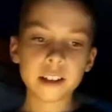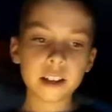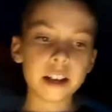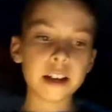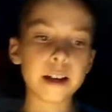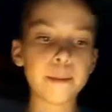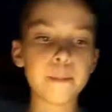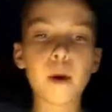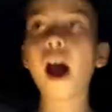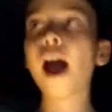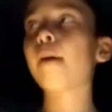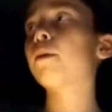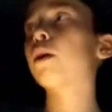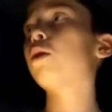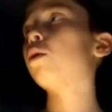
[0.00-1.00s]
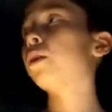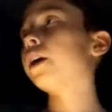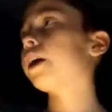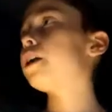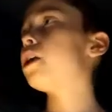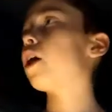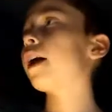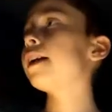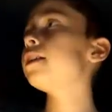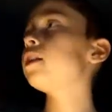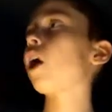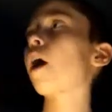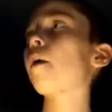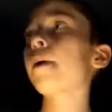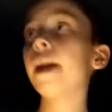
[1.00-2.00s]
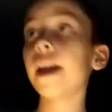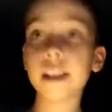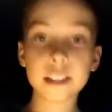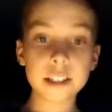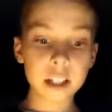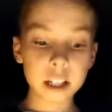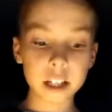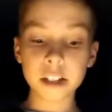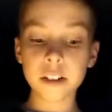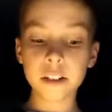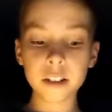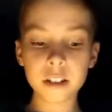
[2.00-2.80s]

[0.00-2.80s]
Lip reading: I am recording at night time here, so